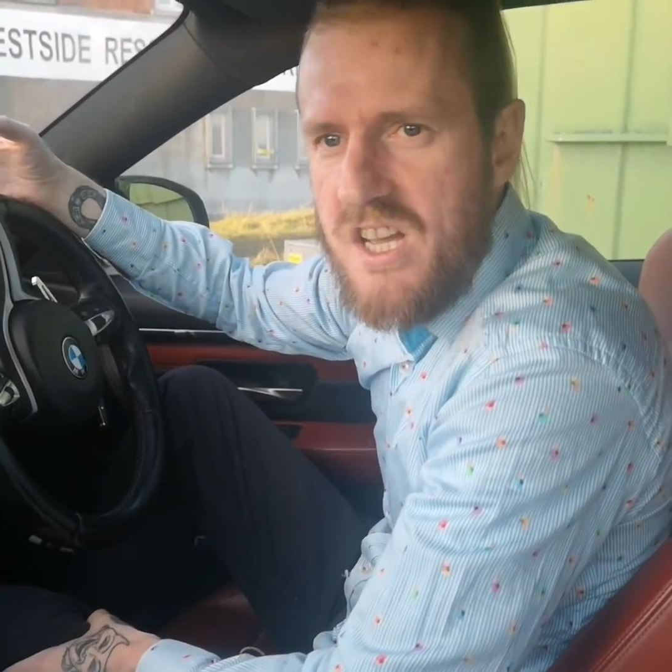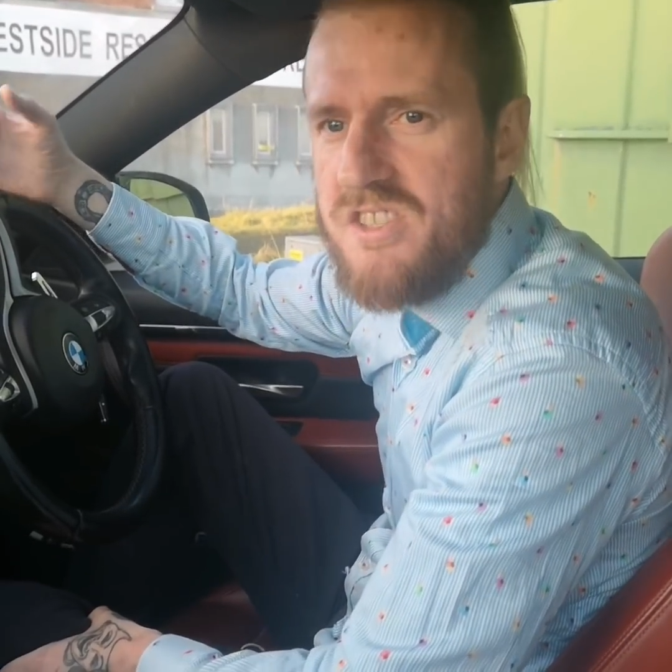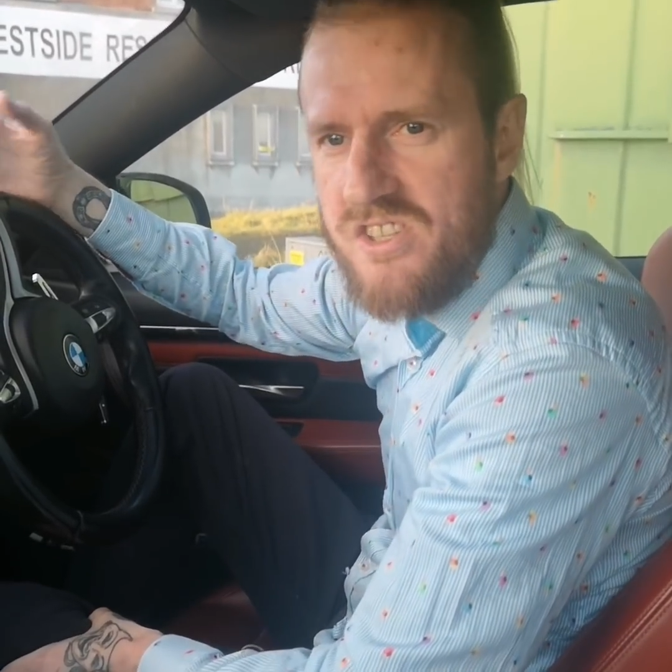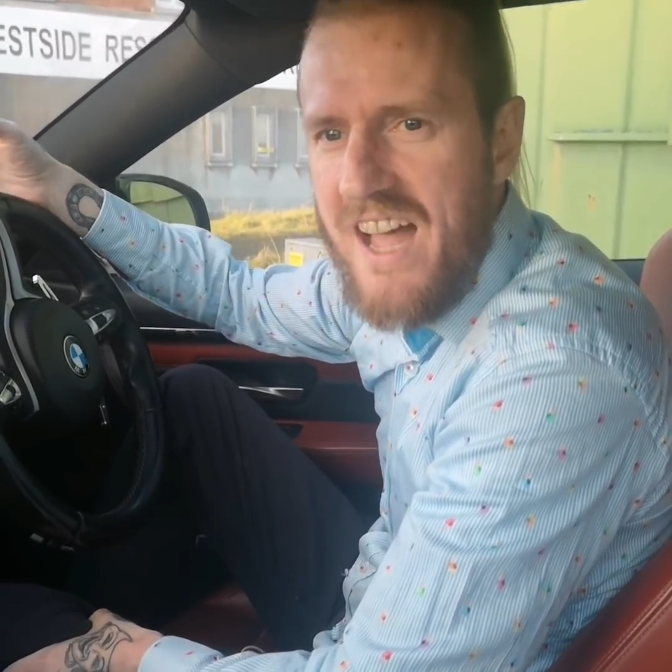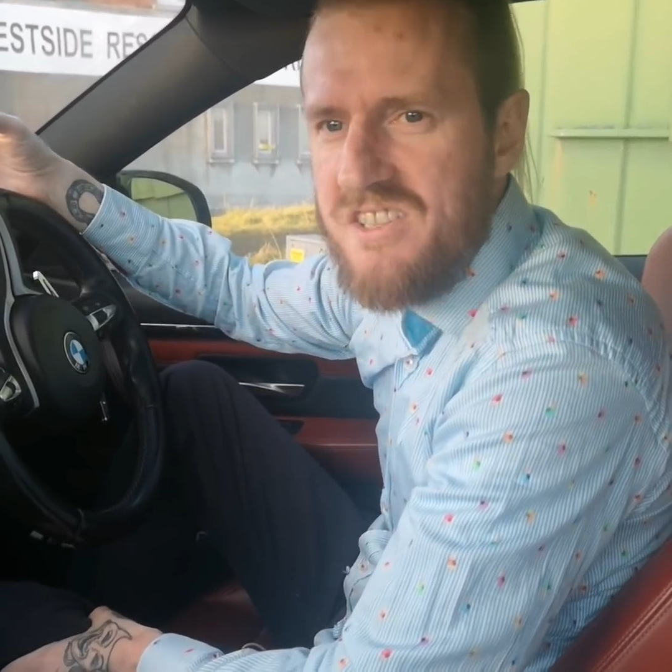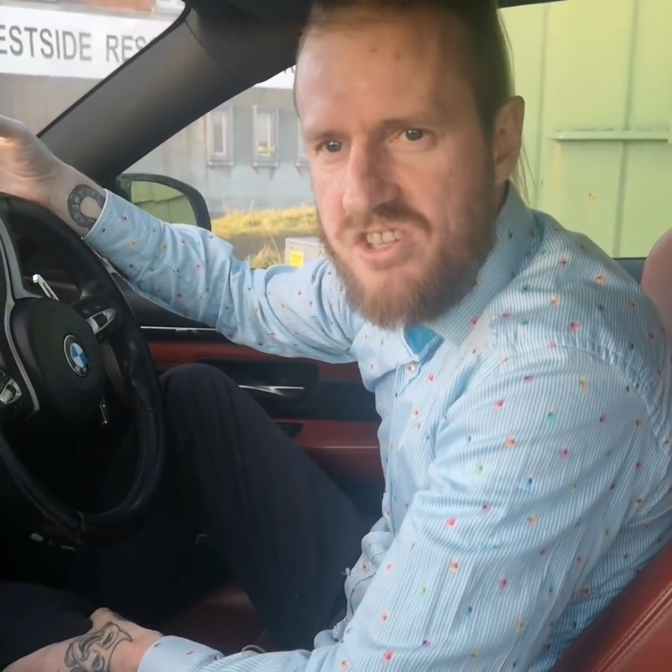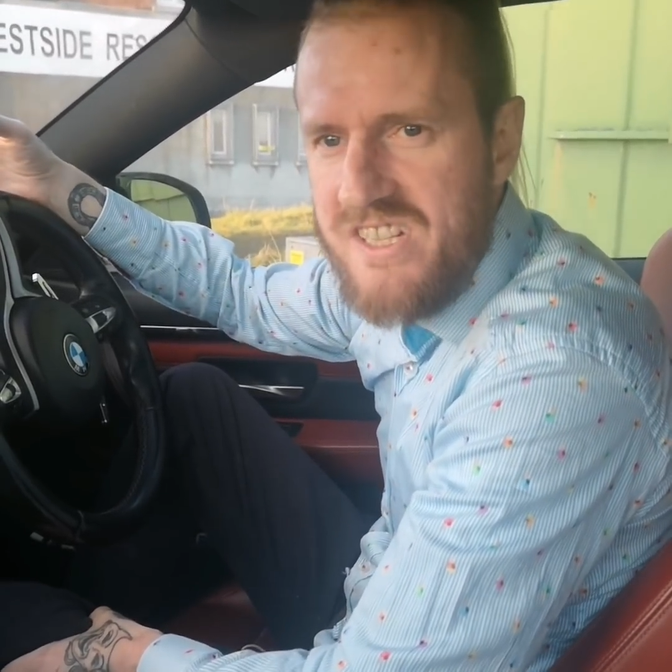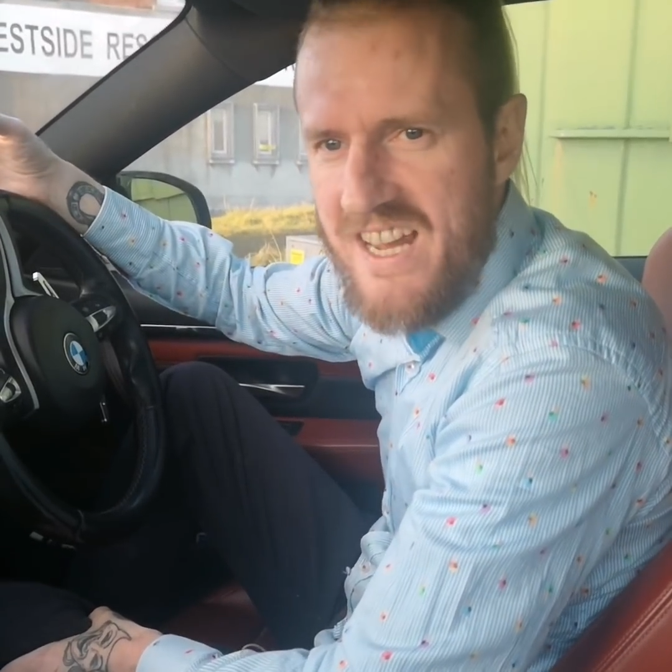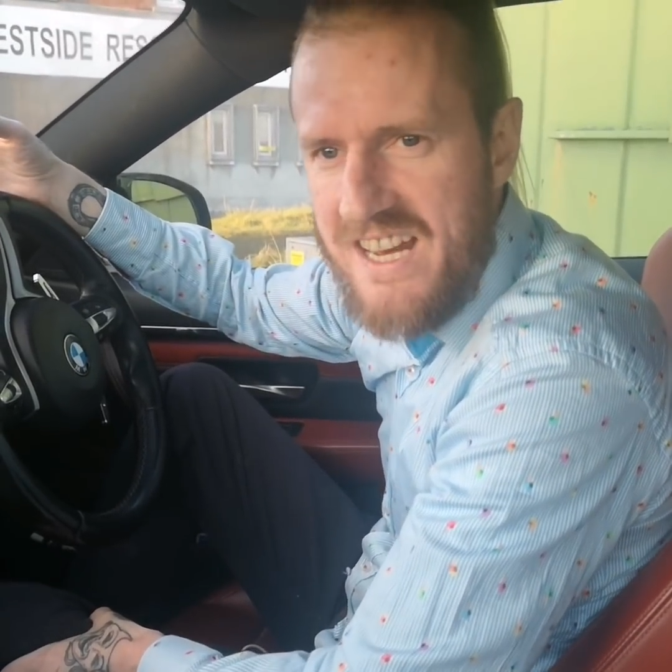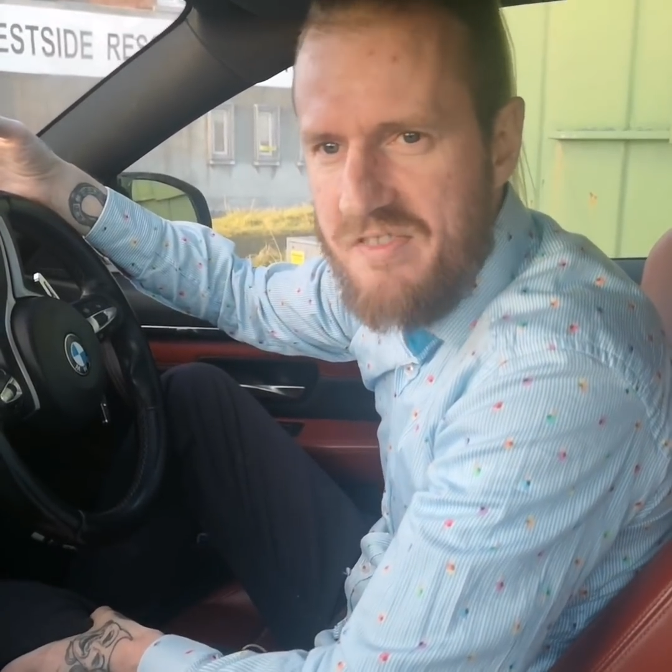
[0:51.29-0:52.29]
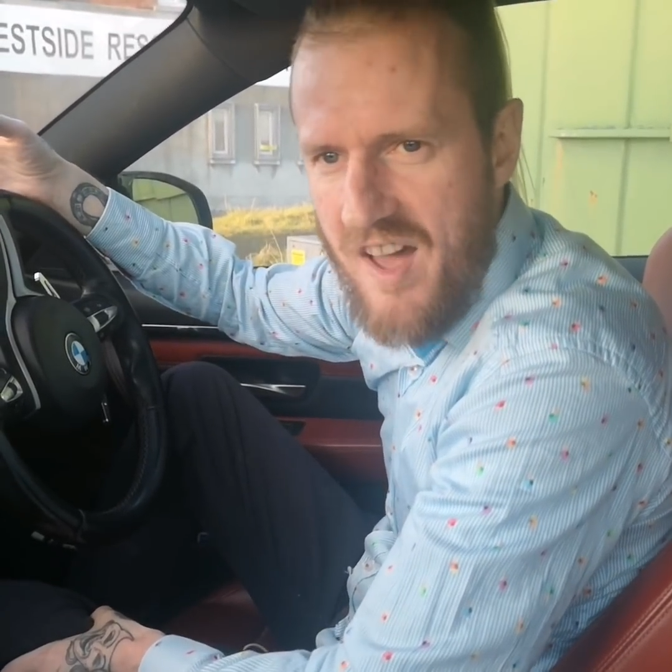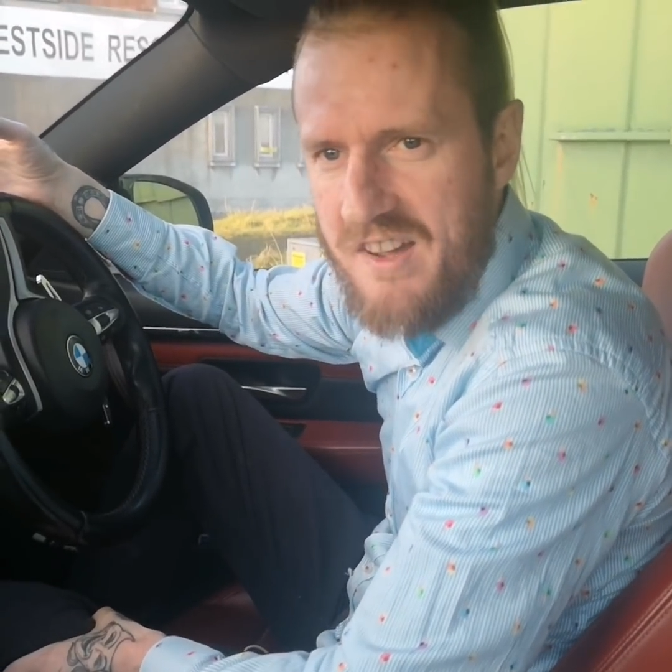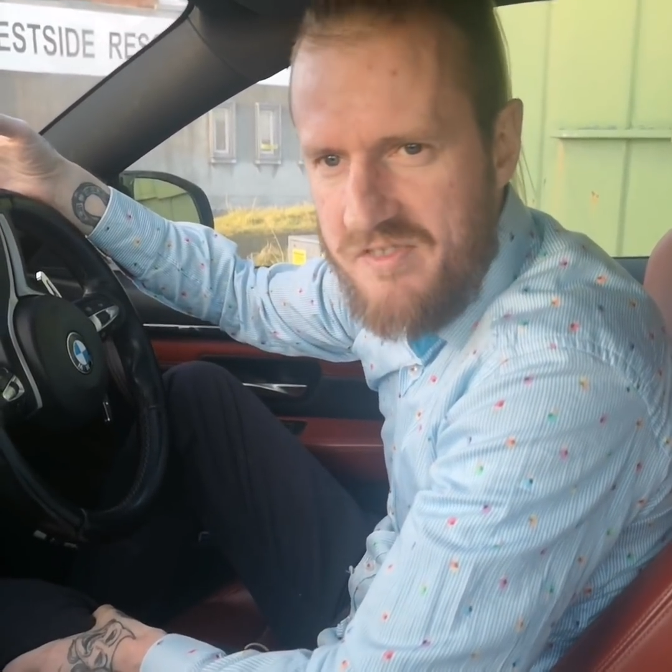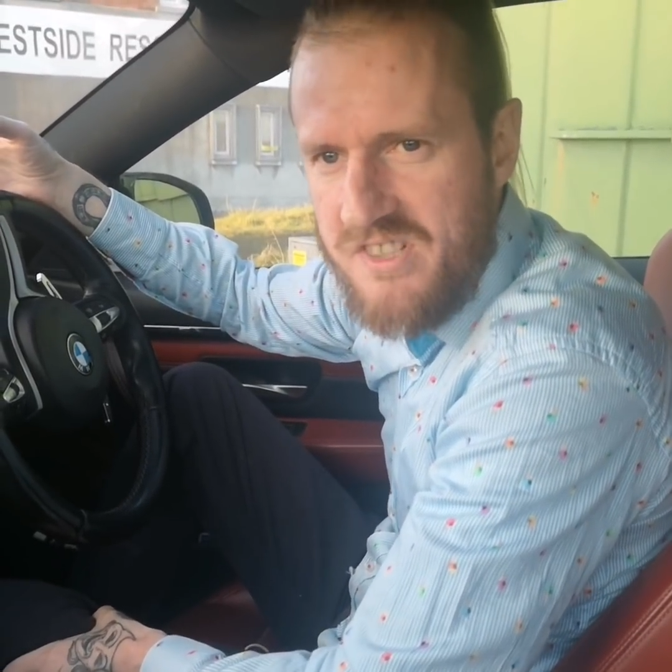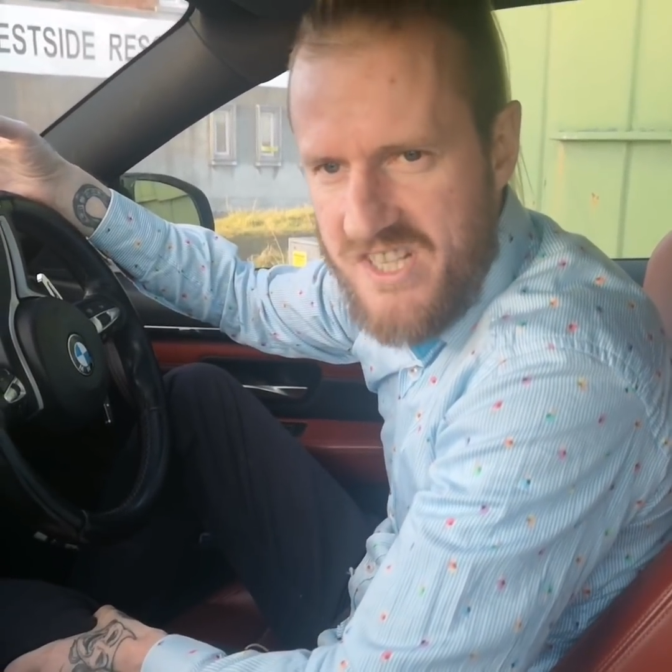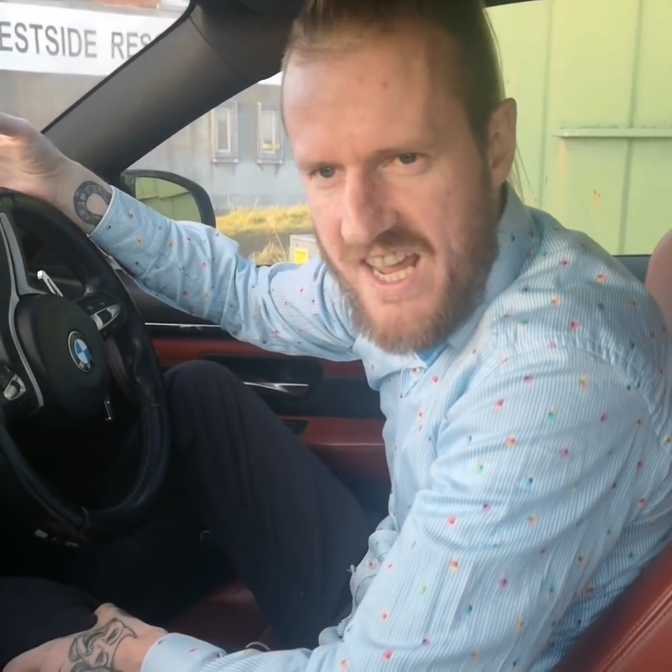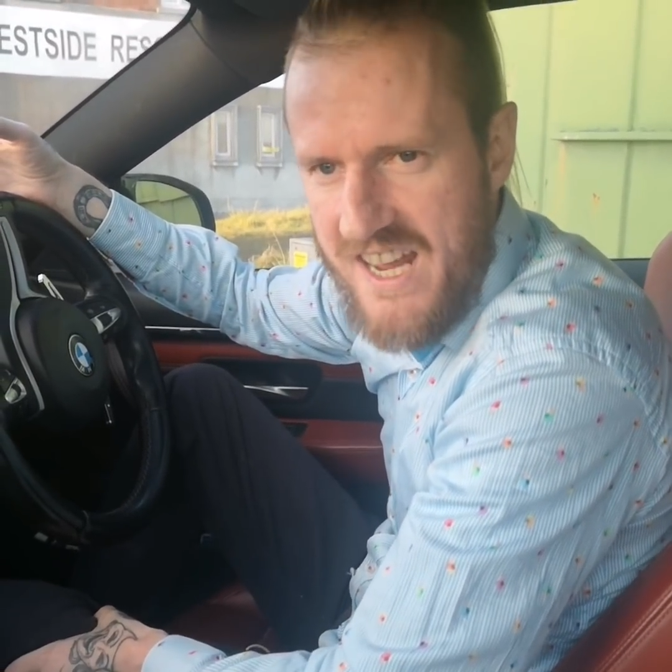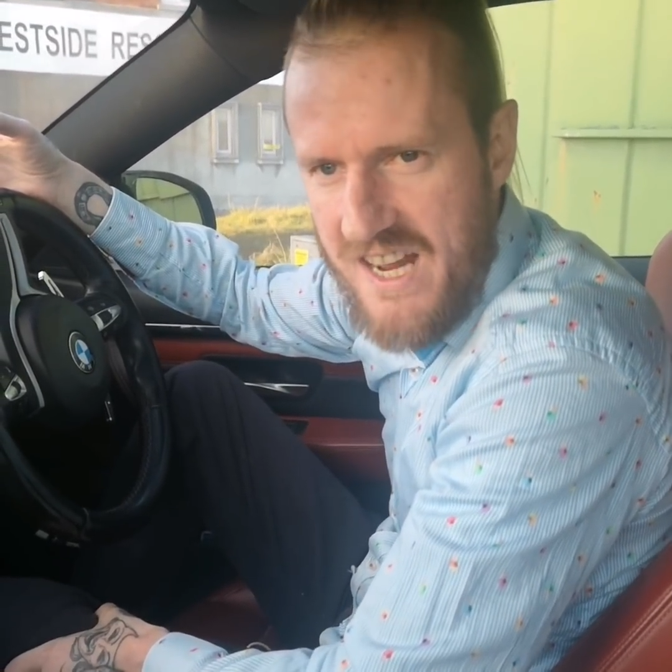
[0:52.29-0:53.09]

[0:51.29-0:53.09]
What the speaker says: So that's your daily fact from today